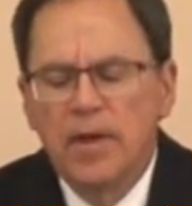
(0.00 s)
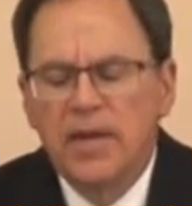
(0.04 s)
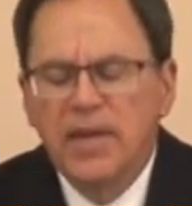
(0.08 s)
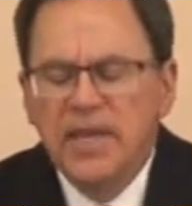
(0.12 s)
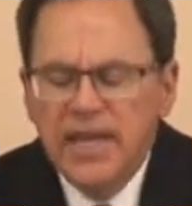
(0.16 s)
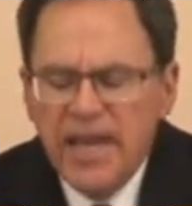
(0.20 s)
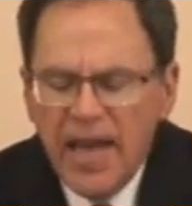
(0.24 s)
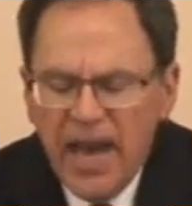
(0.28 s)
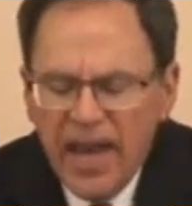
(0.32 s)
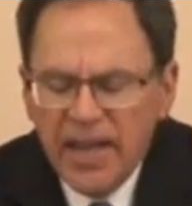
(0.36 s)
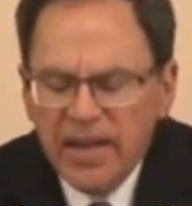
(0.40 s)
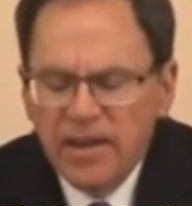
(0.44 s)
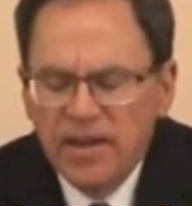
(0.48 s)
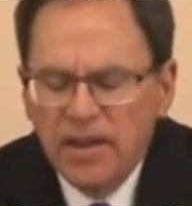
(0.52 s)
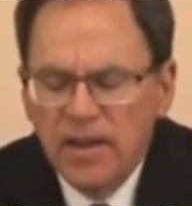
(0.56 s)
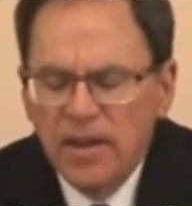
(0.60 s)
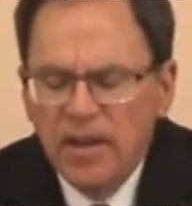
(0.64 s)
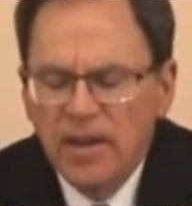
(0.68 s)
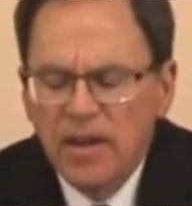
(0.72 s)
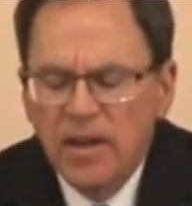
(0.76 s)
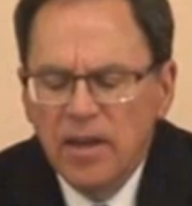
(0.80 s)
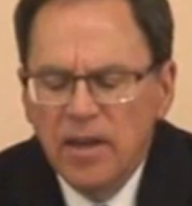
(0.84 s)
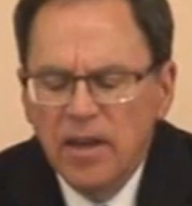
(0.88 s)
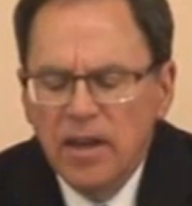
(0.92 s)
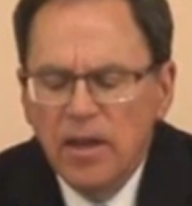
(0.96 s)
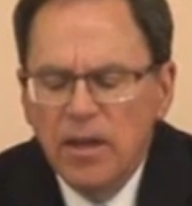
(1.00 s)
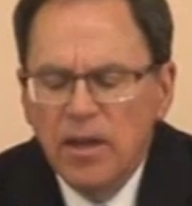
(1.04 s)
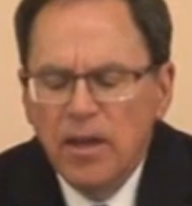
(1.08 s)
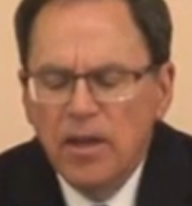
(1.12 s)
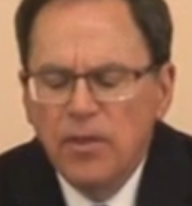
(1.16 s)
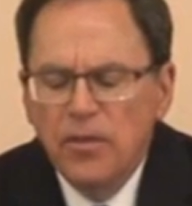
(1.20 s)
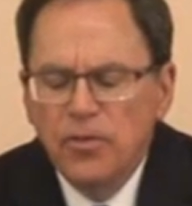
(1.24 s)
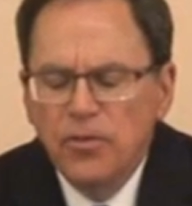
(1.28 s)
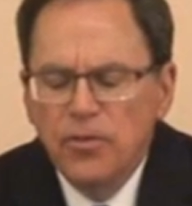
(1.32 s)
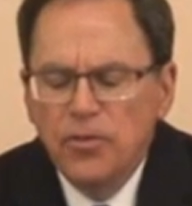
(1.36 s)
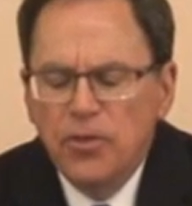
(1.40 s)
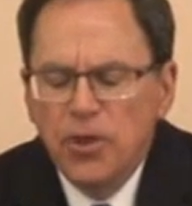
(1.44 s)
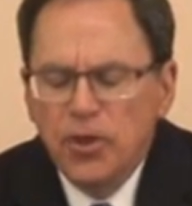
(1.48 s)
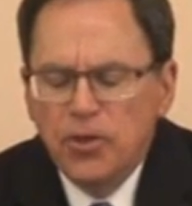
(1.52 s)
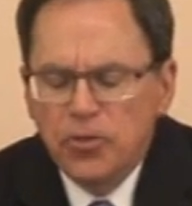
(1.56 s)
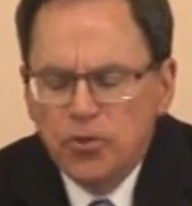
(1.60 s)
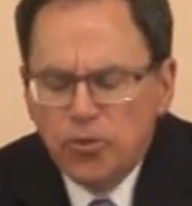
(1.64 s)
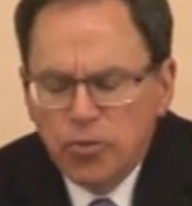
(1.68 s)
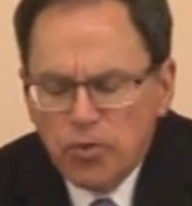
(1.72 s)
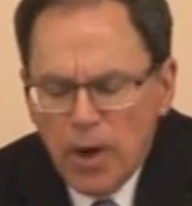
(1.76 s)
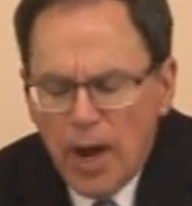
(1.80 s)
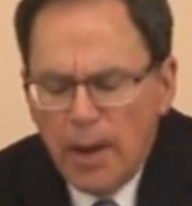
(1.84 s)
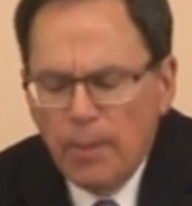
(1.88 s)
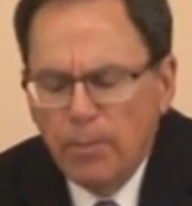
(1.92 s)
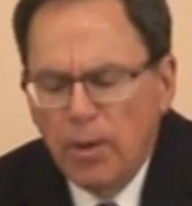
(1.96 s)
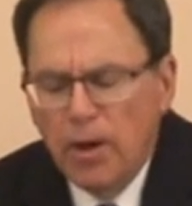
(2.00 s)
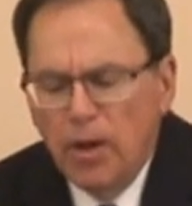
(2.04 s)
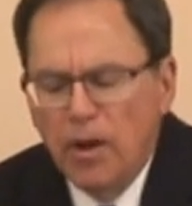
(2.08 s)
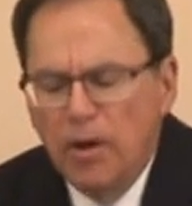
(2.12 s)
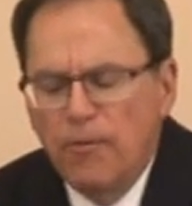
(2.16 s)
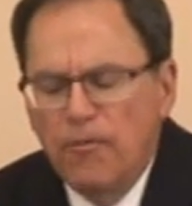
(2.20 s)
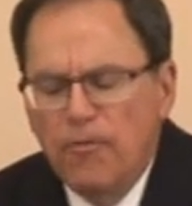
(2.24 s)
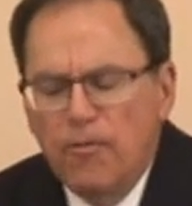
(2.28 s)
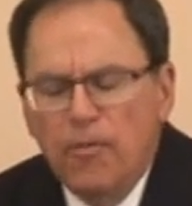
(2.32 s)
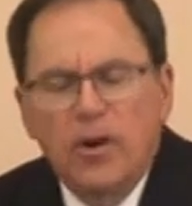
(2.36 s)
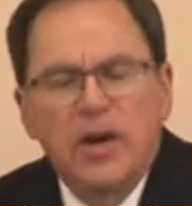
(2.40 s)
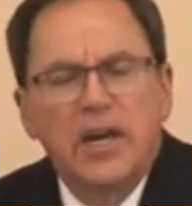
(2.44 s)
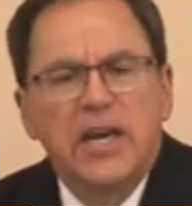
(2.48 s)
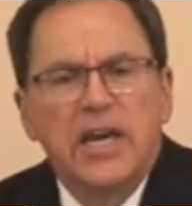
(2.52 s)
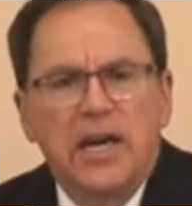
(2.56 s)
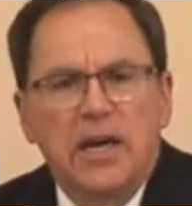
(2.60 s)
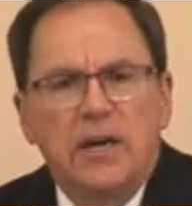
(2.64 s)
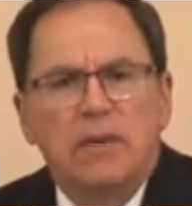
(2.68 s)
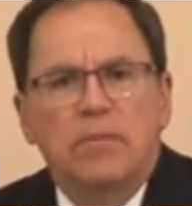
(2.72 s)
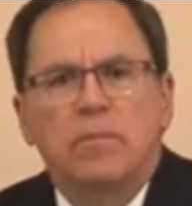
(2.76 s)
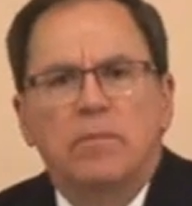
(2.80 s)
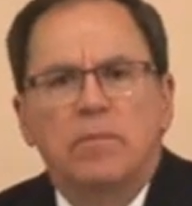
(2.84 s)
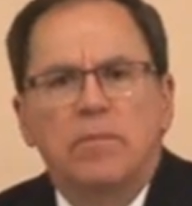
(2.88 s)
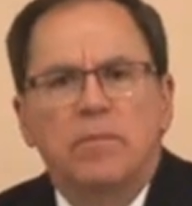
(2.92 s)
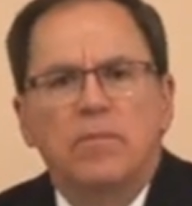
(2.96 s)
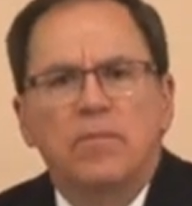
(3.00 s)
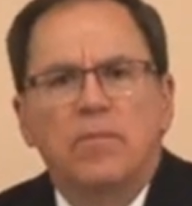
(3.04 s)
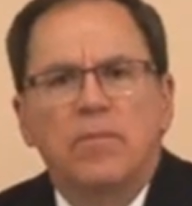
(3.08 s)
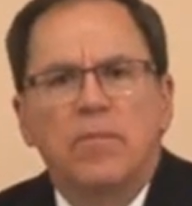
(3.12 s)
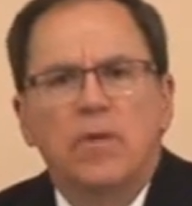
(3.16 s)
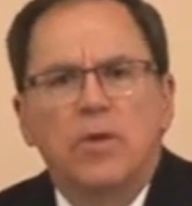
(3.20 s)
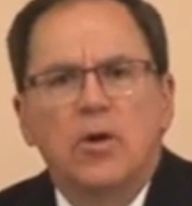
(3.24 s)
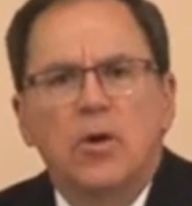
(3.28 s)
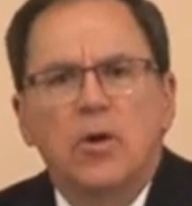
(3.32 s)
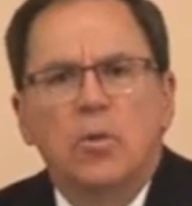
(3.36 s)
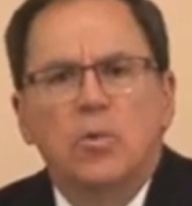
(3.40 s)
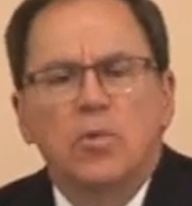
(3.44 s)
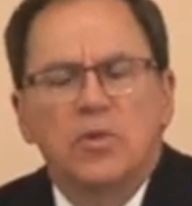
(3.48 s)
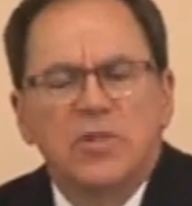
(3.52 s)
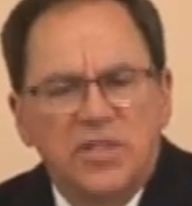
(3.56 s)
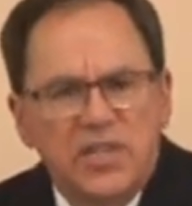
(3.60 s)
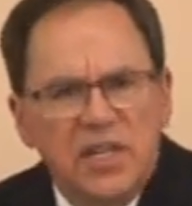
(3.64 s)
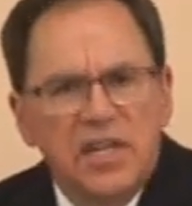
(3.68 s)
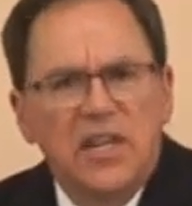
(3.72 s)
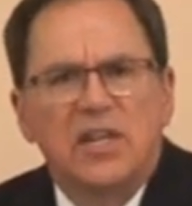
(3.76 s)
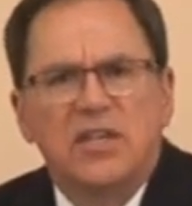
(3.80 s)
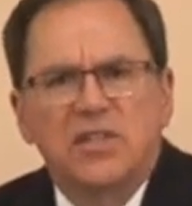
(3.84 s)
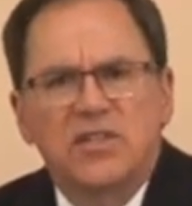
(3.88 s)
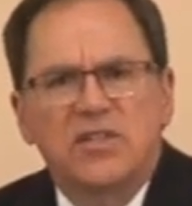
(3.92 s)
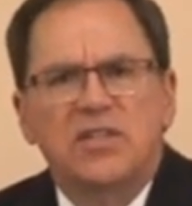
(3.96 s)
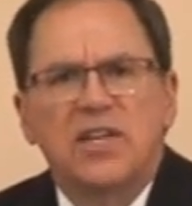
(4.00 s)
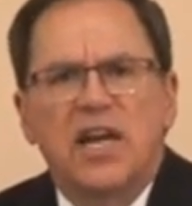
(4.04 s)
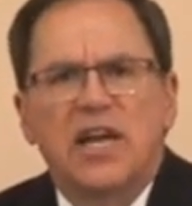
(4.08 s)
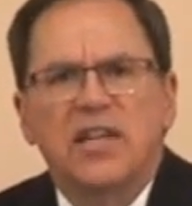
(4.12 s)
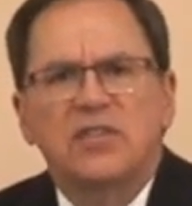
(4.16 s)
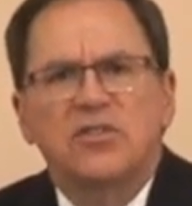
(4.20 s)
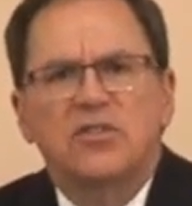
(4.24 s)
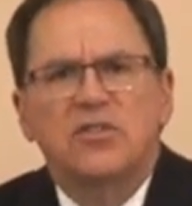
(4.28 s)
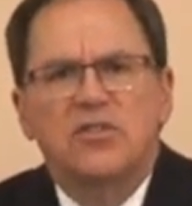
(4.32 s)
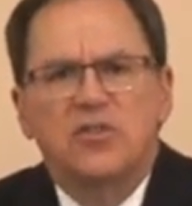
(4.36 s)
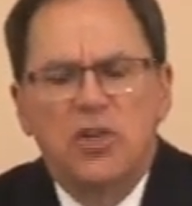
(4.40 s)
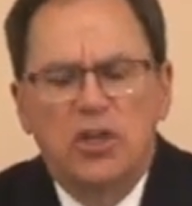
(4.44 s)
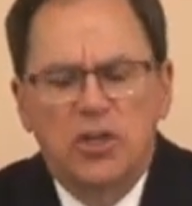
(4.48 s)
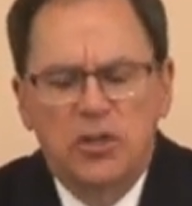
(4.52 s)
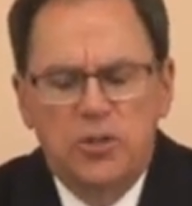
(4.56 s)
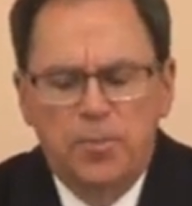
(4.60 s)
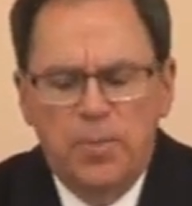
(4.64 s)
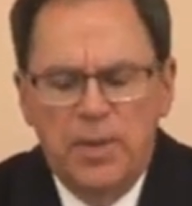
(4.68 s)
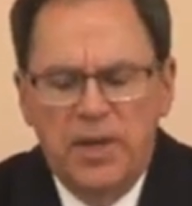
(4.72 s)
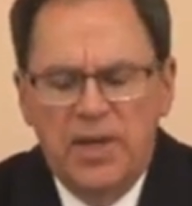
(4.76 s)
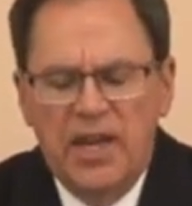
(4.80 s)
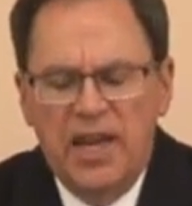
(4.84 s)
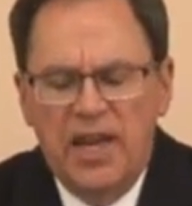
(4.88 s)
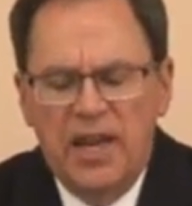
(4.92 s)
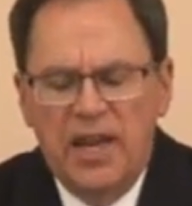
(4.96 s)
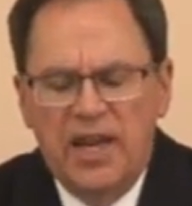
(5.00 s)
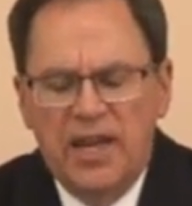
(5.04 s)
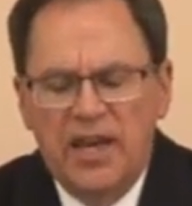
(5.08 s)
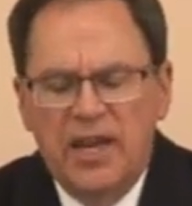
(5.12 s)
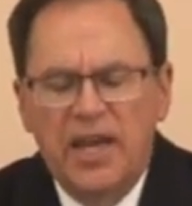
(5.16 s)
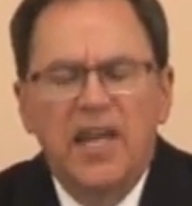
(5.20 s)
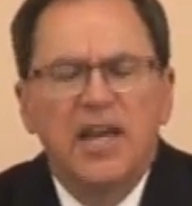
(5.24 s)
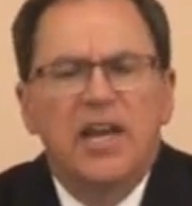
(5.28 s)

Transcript: yet the trouble for him was in a sense just beginning.